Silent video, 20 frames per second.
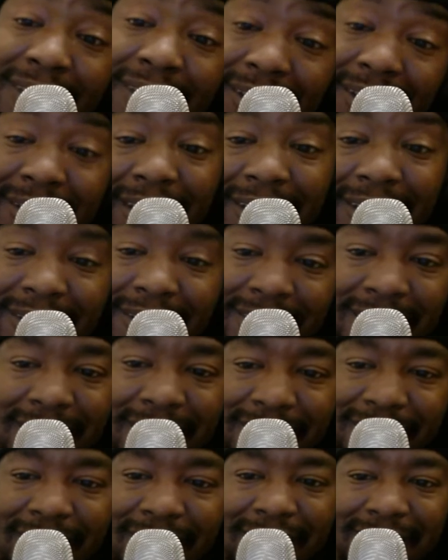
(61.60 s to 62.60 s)
That's that's the
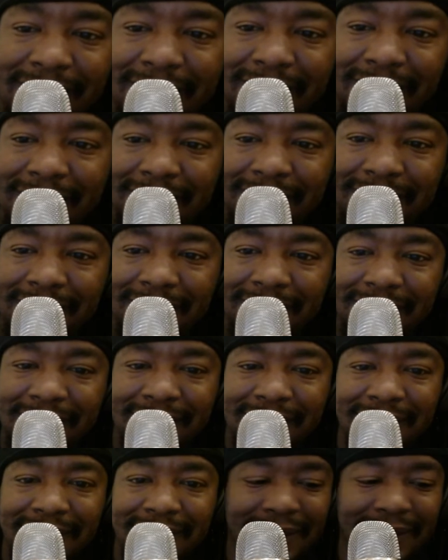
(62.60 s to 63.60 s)
nigga right there.
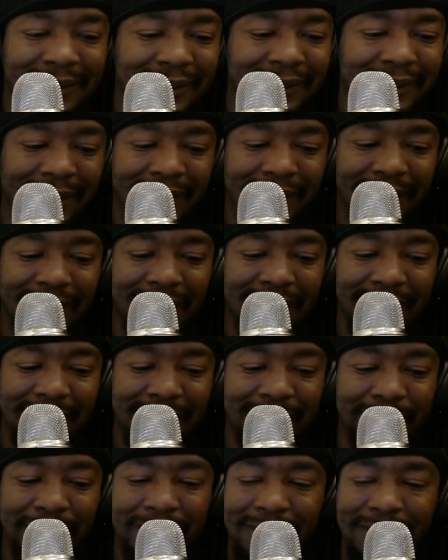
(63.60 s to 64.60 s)
That uh
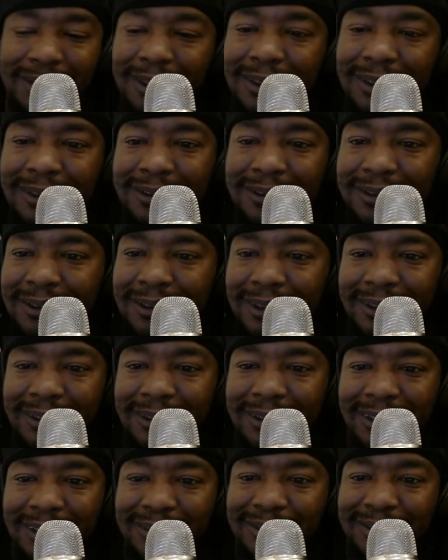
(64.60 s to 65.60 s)
was stealing stealing
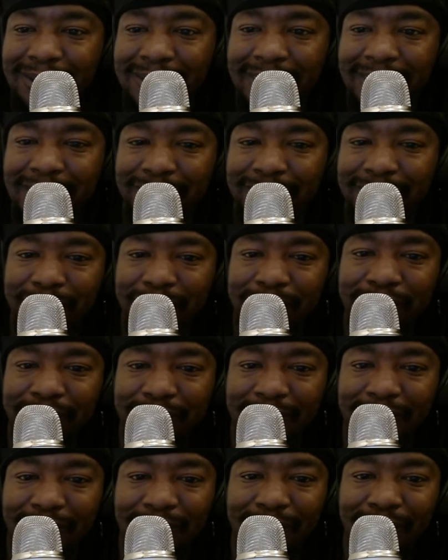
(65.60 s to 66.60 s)
electricity for, for
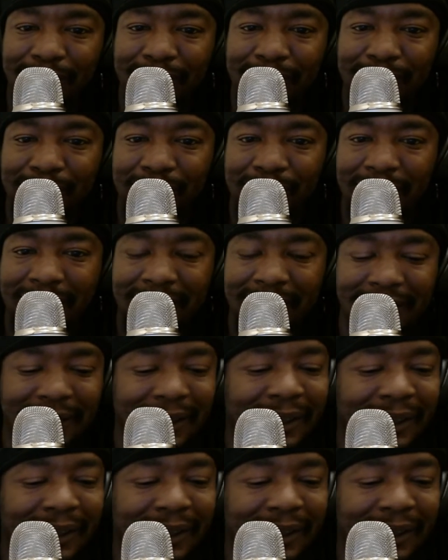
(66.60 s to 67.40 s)
to grow some weed.